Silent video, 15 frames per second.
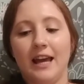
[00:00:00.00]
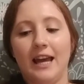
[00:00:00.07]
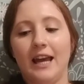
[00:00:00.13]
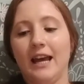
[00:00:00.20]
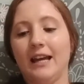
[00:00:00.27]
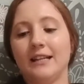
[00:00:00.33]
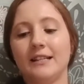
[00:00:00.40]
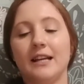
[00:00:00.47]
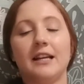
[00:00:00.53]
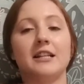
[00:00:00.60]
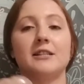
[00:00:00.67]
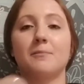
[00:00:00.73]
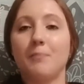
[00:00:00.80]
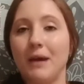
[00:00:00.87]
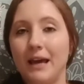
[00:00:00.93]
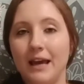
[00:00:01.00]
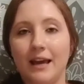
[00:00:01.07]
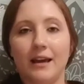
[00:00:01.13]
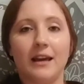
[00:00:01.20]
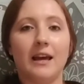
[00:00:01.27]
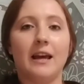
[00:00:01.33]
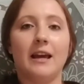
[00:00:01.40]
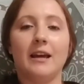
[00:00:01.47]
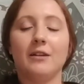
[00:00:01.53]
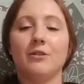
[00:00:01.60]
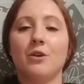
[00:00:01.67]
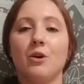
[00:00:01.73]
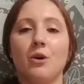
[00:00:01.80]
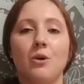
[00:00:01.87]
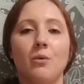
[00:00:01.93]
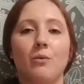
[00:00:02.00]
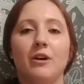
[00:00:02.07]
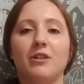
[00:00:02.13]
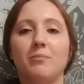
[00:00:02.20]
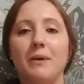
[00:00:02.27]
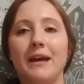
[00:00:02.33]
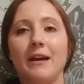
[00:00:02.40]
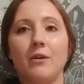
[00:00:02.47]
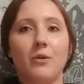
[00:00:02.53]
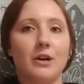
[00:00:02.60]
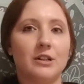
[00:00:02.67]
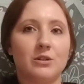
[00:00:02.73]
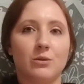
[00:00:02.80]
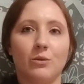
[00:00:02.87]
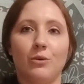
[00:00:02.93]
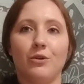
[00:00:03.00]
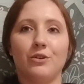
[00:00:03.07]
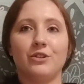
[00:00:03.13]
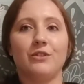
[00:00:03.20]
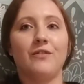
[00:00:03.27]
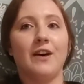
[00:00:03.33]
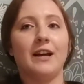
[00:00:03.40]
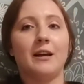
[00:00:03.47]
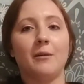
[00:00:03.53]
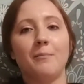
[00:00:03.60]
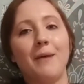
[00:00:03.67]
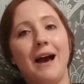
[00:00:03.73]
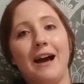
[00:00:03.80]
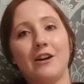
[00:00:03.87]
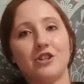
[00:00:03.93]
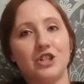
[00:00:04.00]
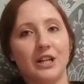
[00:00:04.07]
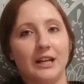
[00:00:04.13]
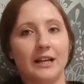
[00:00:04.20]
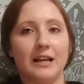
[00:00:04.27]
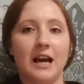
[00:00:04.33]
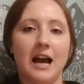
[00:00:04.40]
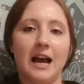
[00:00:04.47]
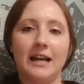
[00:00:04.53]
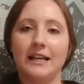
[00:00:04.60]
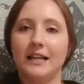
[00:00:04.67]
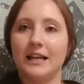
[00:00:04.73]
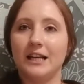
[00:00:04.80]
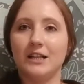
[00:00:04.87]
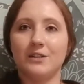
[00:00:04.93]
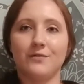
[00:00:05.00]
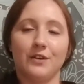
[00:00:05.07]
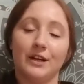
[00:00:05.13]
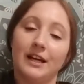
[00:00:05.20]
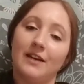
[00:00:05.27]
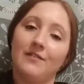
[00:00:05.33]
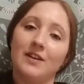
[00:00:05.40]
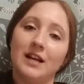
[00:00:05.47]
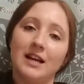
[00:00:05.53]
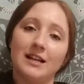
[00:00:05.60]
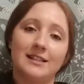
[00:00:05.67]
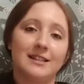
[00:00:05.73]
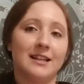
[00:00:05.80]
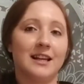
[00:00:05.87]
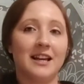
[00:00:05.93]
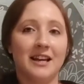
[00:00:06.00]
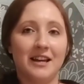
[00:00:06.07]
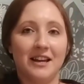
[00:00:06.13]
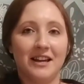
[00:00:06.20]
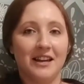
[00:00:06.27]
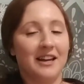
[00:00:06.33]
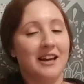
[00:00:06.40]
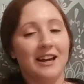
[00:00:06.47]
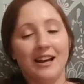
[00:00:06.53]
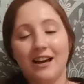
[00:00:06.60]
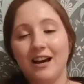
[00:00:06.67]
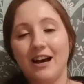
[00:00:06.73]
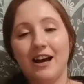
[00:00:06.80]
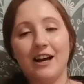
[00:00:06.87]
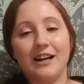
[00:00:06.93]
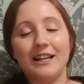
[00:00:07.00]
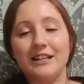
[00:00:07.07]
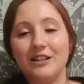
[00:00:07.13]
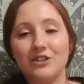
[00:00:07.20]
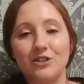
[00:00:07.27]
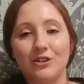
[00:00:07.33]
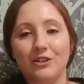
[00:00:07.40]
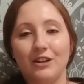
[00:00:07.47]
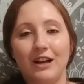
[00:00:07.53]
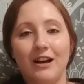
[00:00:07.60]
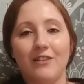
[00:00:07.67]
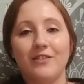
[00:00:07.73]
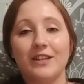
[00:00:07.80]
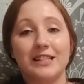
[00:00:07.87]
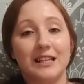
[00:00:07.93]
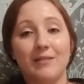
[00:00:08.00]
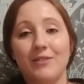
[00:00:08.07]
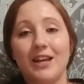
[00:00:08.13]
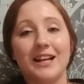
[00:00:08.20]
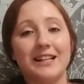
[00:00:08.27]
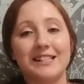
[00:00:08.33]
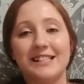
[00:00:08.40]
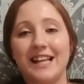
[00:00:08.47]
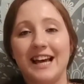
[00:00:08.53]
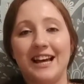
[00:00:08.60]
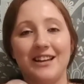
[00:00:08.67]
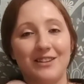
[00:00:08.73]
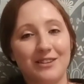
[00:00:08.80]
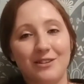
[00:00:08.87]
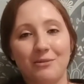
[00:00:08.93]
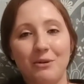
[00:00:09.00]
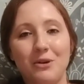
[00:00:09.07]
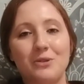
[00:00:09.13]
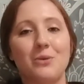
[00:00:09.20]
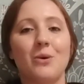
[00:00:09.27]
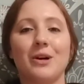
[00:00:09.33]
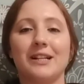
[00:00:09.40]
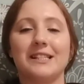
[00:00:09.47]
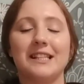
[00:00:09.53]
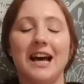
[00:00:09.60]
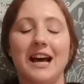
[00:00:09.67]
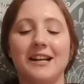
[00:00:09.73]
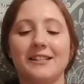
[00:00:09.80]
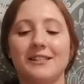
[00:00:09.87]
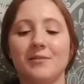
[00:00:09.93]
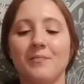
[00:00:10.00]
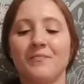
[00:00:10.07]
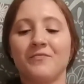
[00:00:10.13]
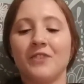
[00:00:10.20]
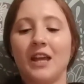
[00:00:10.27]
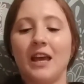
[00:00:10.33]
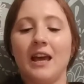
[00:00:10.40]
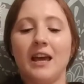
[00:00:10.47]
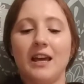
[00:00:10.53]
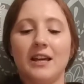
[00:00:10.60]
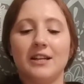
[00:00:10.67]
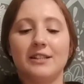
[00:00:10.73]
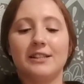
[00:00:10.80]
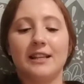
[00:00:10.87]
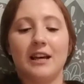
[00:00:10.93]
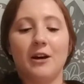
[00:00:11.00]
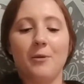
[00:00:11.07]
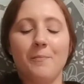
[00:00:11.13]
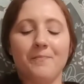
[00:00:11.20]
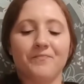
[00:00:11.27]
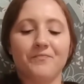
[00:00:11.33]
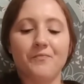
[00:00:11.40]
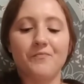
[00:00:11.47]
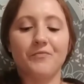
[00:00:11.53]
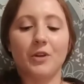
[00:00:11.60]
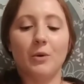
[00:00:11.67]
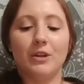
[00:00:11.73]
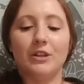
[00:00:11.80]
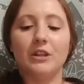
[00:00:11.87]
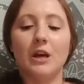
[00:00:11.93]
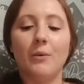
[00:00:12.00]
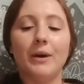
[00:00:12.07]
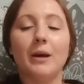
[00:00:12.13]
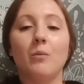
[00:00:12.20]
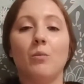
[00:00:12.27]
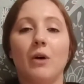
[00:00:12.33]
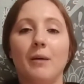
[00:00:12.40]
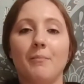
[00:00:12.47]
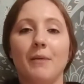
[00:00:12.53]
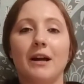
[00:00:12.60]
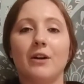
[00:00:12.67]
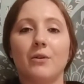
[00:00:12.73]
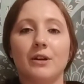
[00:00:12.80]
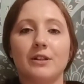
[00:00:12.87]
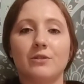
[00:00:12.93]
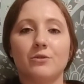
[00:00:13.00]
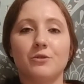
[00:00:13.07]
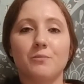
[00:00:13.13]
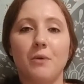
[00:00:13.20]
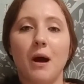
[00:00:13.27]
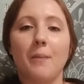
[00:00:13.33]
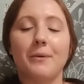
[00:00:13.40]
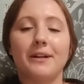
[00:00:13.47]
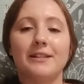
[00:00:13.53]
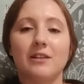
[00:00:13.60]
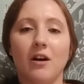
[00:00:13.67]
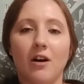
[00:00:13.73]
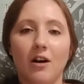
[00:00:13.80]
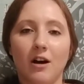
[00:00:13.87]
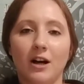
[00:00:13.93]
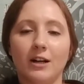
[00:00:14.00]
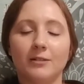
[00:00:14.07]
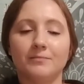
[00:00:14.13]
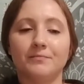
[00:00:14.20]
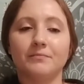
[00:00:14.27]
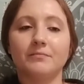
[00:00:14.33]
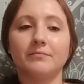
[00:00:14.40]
and it's pink. And with pink crystals, you find compassion, kindness, forgiveness, unconditional love, the same things that the rose quartz does. So, with knowing what my crystal's properties are,